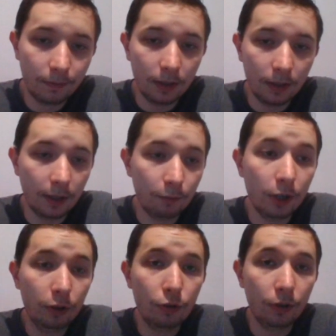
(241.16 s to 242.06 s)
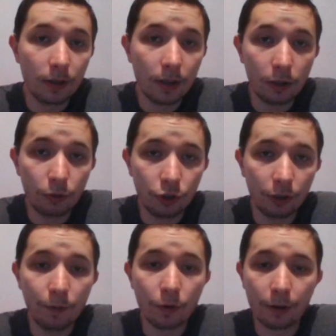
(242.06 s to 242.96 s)
and then white took the knight on
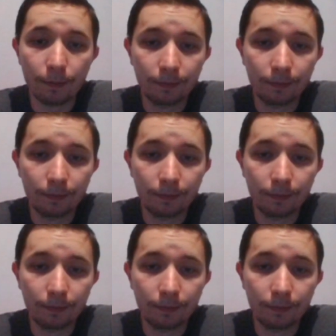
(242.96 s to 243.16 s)
g4.